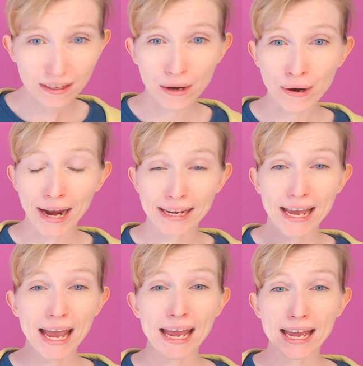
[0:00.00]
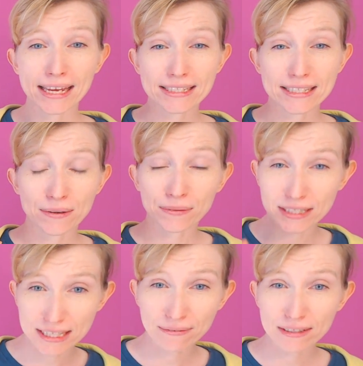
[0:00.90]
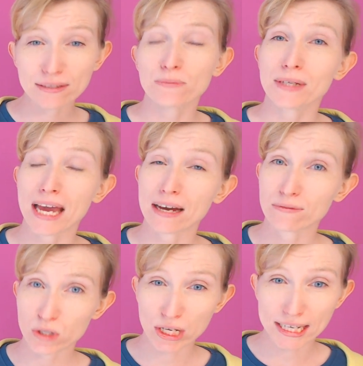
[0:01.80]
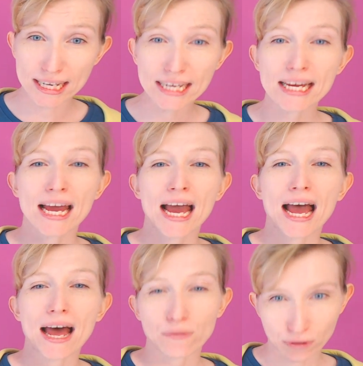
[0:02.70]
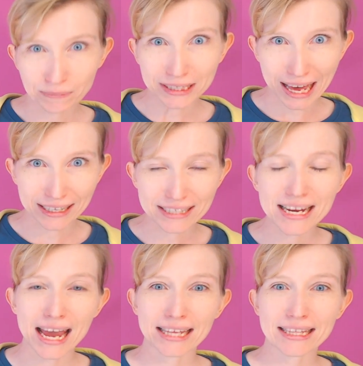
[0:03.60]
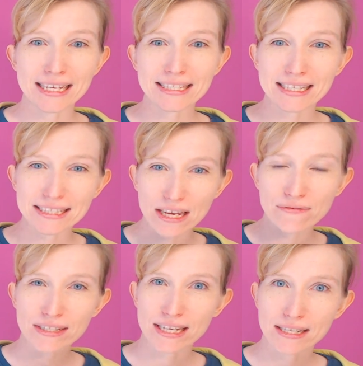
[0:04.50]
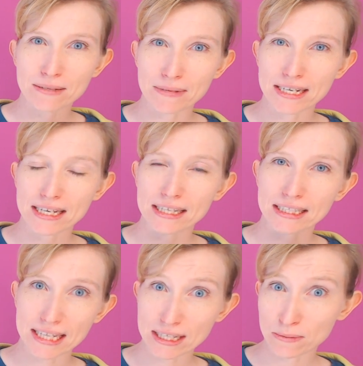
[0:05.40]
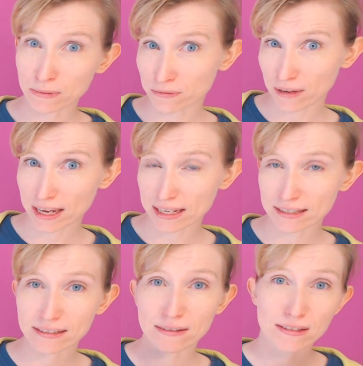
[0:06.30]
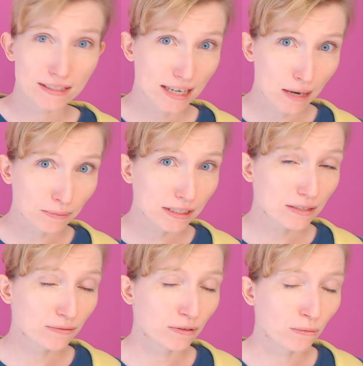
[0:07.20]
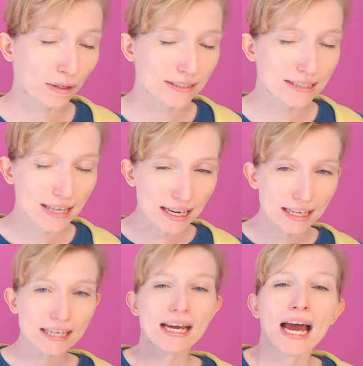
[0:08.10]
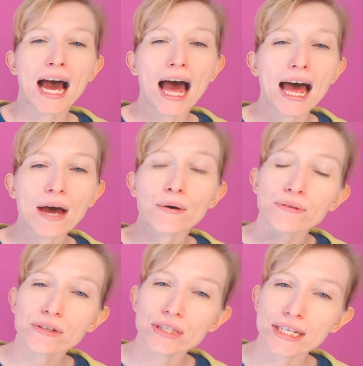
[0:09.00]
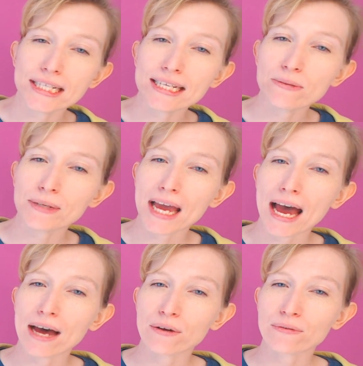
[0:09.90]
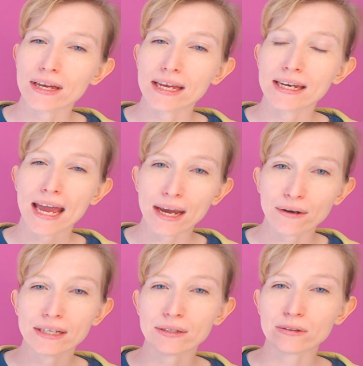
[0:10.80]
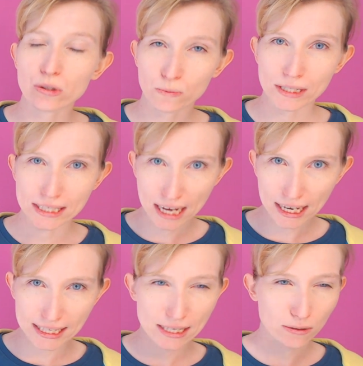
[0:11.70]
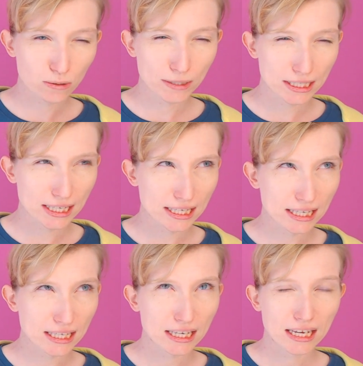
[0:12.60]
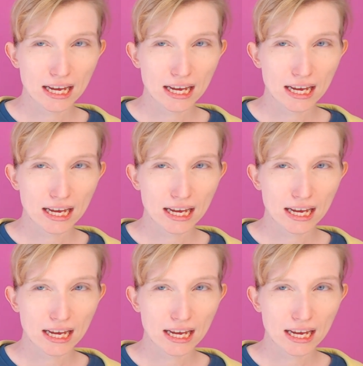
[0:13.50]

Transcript: All right, and on the 7th we have Genie from Aladdin, and these are 7-centimeter collectible figures, so there's a couple of different ones there. On the 13th we have an Ariel Sweet Tiny or Sweet Teeny.